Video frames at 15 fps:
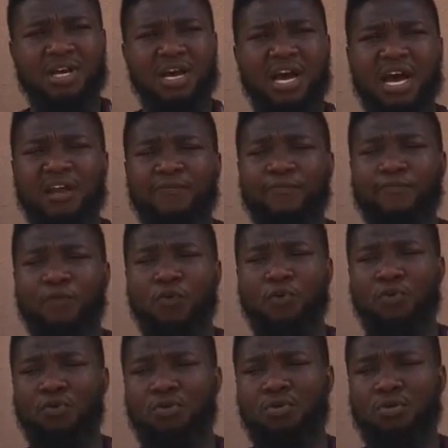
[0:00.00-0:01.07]
and four,
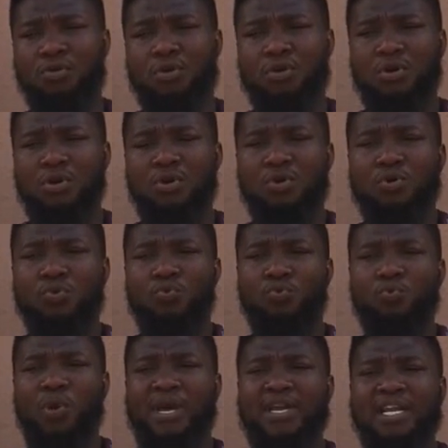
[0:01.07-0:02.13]

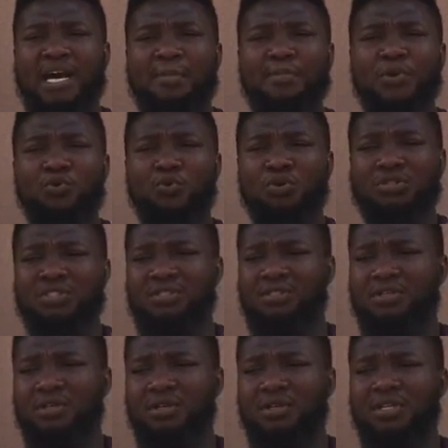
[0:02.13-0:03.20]
when they are being what?
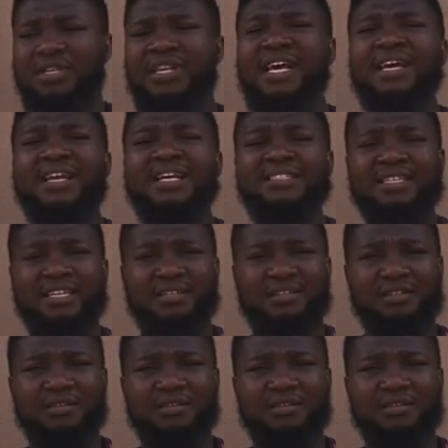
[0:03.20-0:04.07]
Neglected.